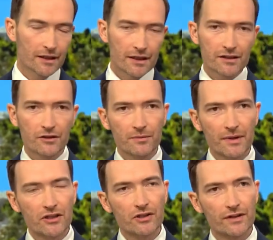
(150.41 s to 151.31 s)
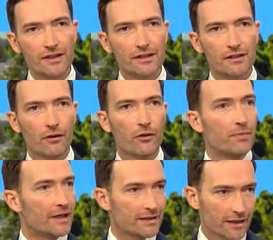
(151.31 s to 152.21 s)
So dementia is the
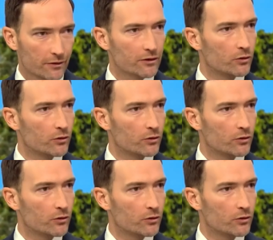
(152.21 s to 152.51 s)
biggest killer in the